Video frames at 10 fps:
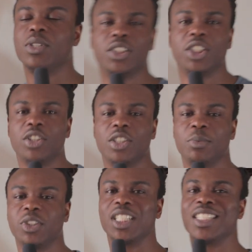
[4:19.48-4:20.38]
want to see
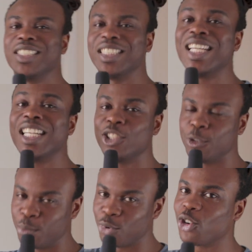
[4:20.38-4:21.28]
100% because it
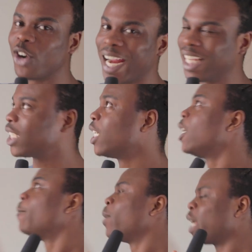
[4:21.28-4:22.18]
is bright.
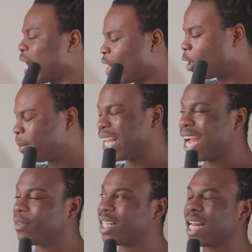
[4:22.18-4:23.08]
But yeah, I normally
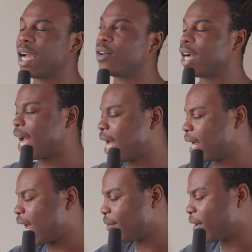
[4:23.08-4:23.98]
have it down. I
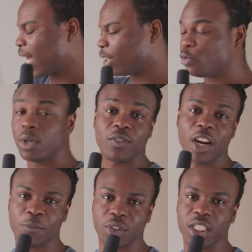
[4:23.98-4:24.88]
have it at
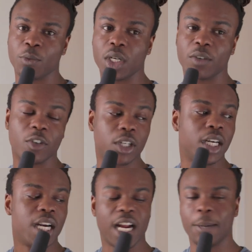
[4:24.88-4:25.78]
25% whenever
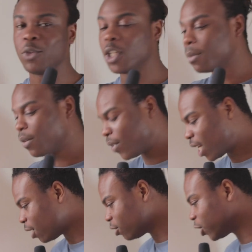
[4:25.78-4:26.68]
I'm doing my
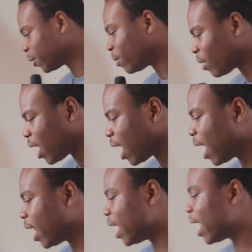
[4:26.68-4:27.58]
videos.
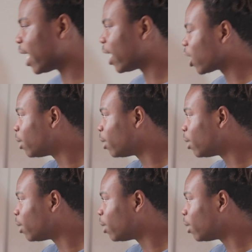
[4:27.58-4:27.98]
And then yeah, it